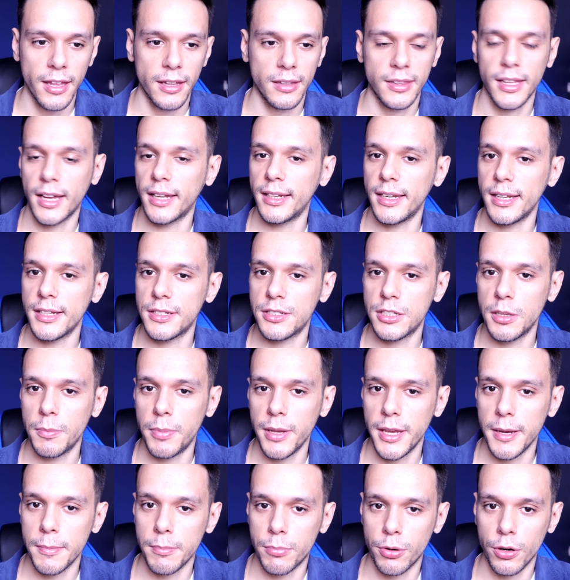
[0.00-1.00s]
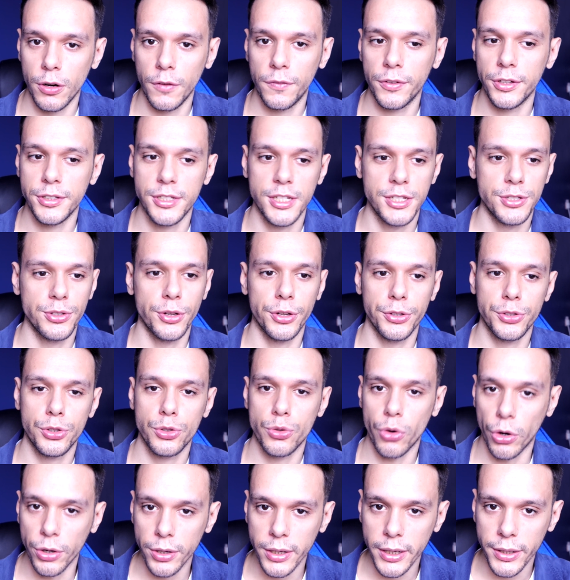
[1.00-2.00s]
That needs to be improved because it's not
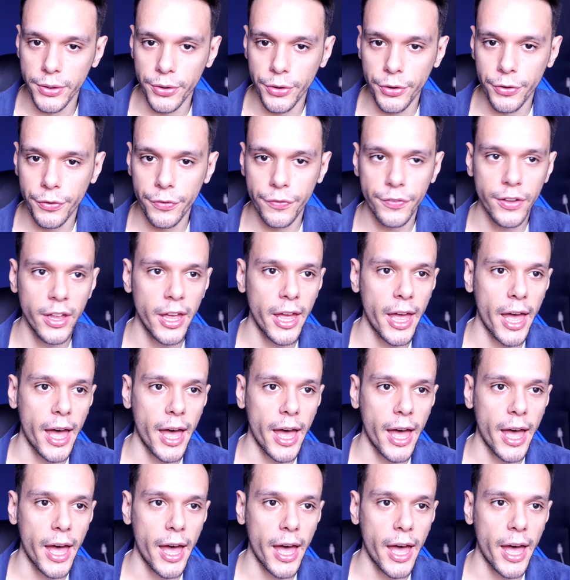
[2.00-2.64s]
strong enough.